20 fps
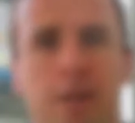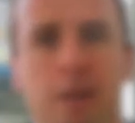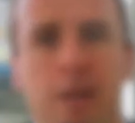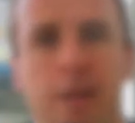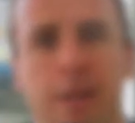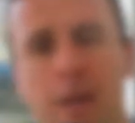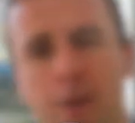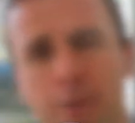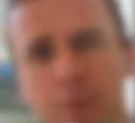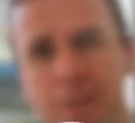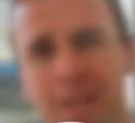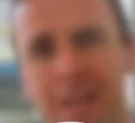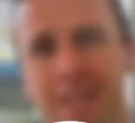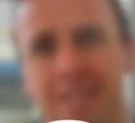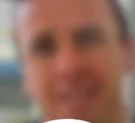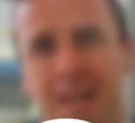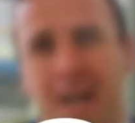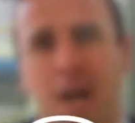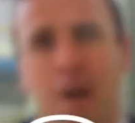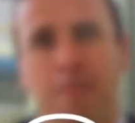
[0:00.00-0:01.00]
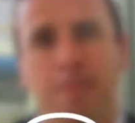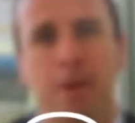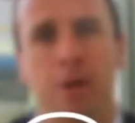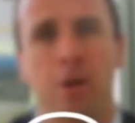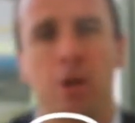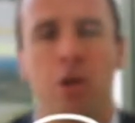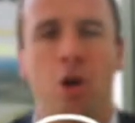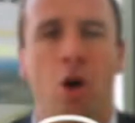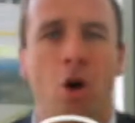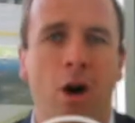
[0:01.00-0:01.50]
Now that is up
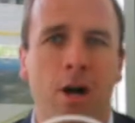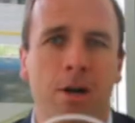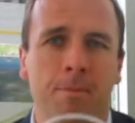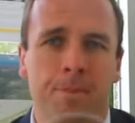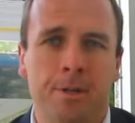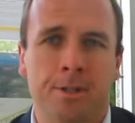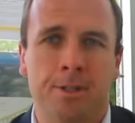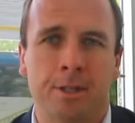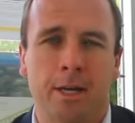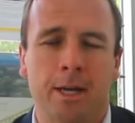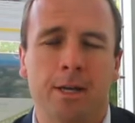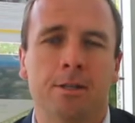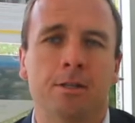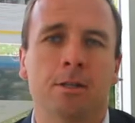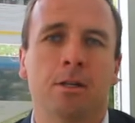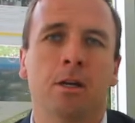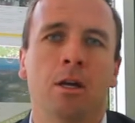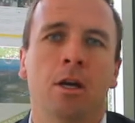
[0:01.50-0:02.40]
9%